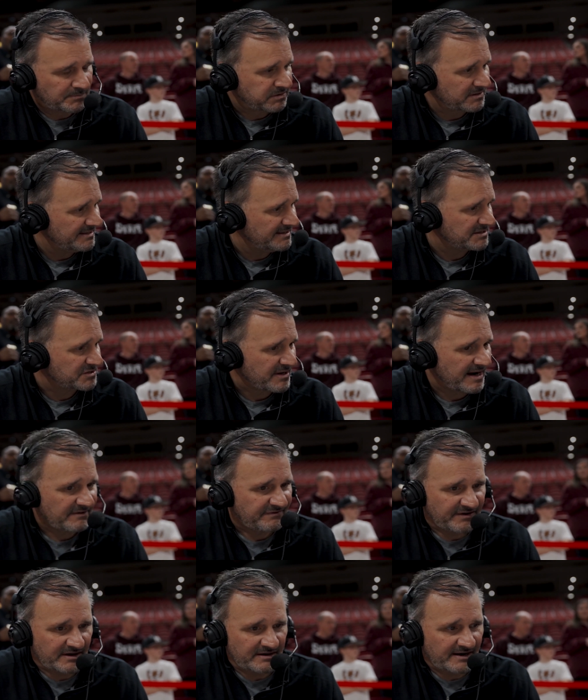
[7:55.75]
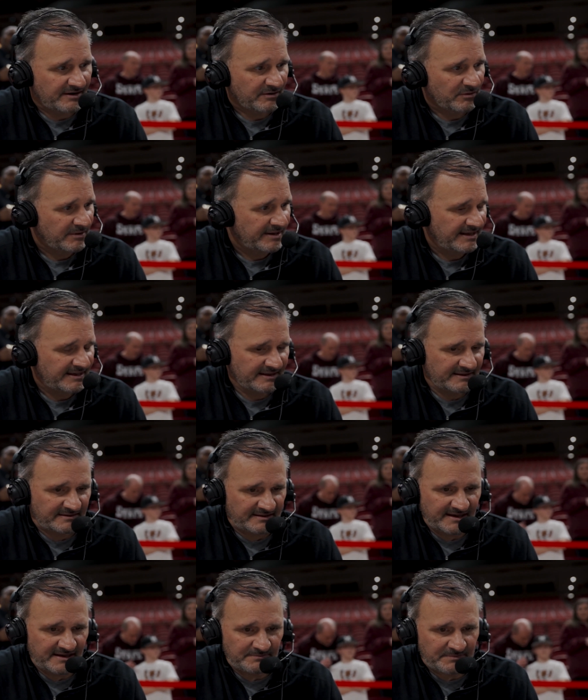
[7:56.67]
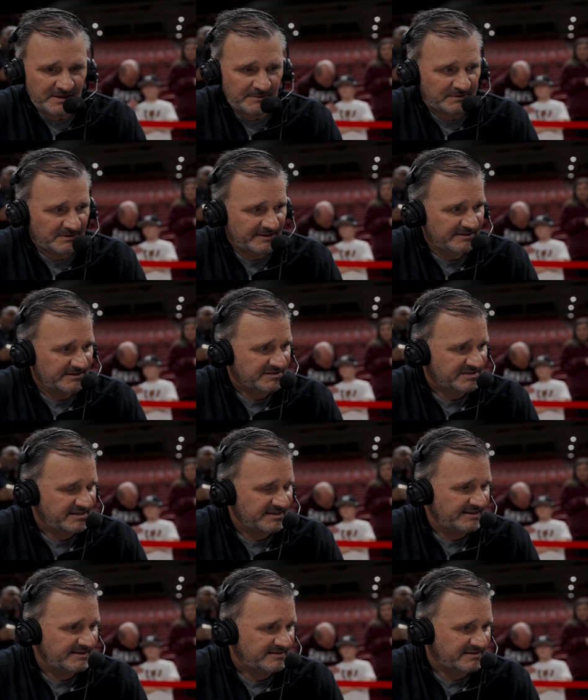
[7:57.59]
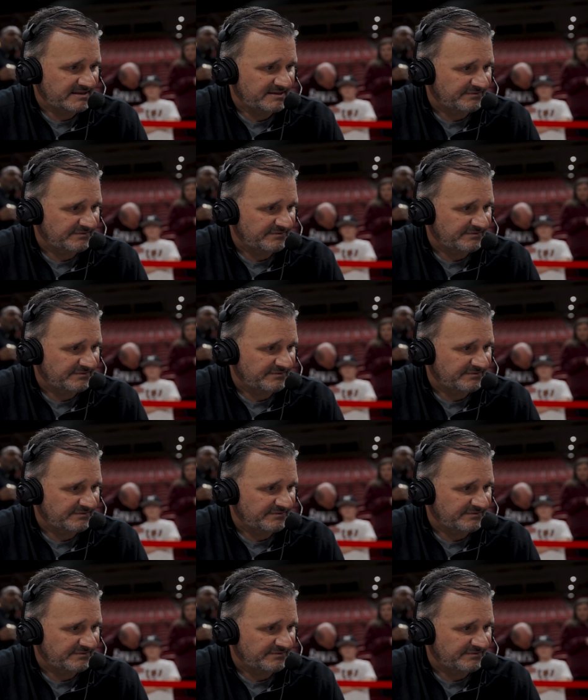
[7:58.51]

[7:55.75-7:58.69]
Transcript: please try to figure out a way to, to get people in your seats.